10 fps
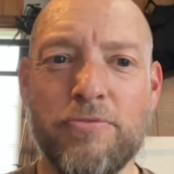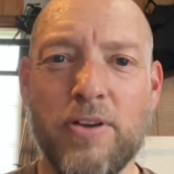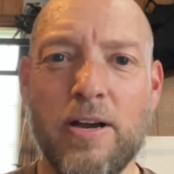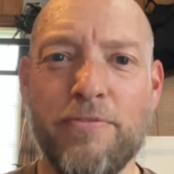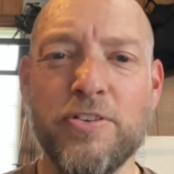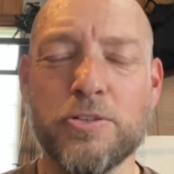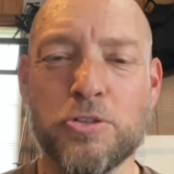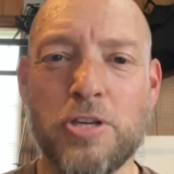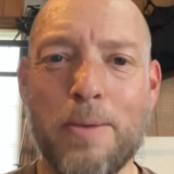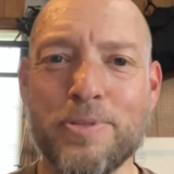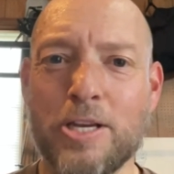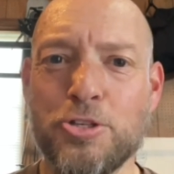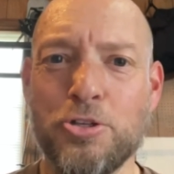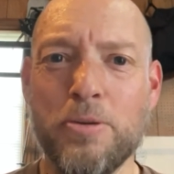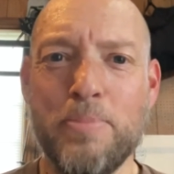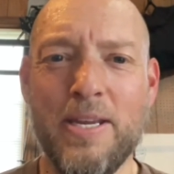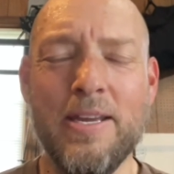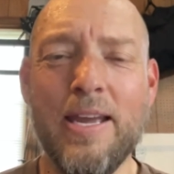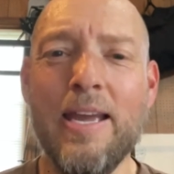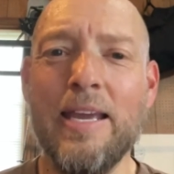uh, physical shape as I should
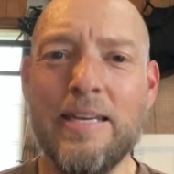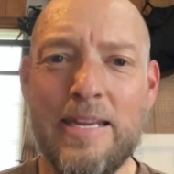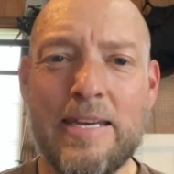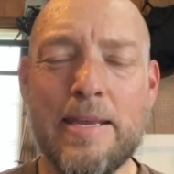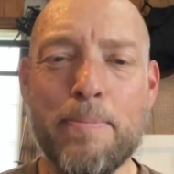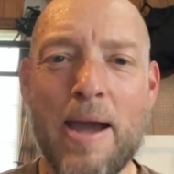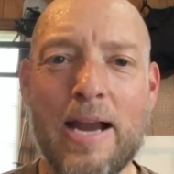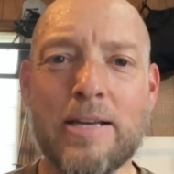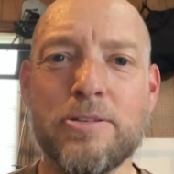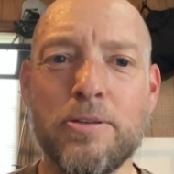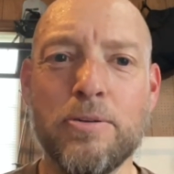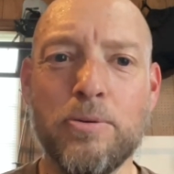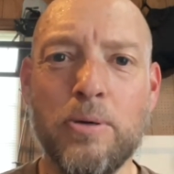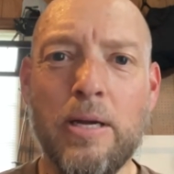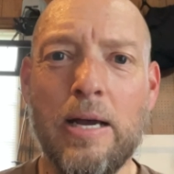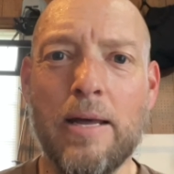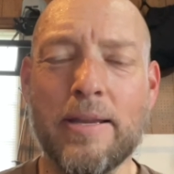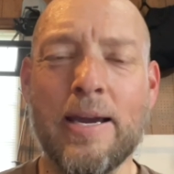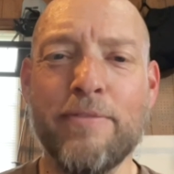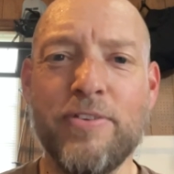be and needed to get back to uh, the
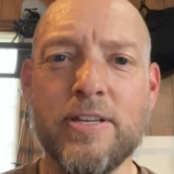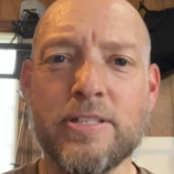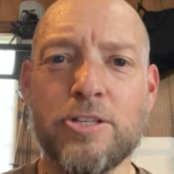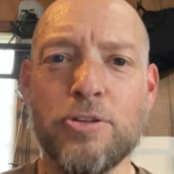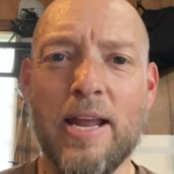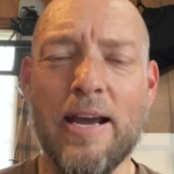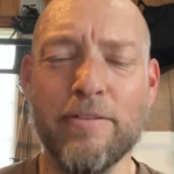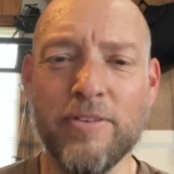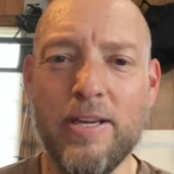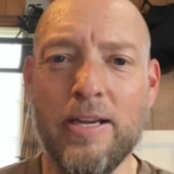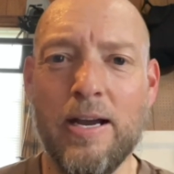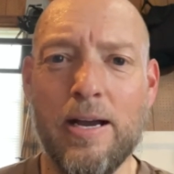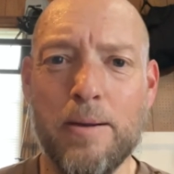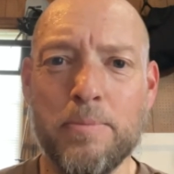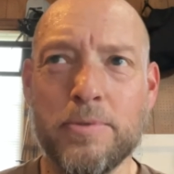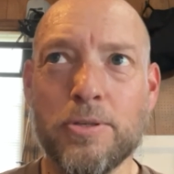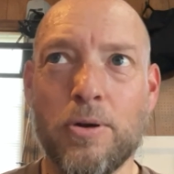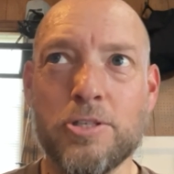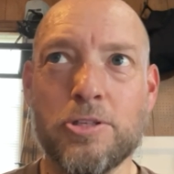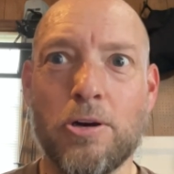kind of fitness I should have. Um, so
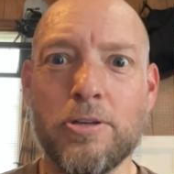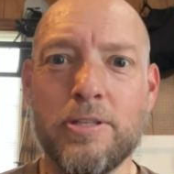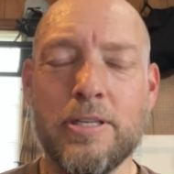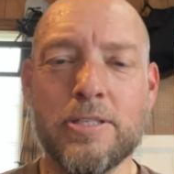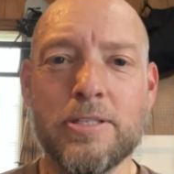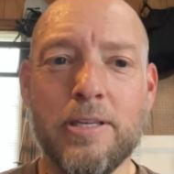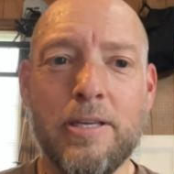I started this,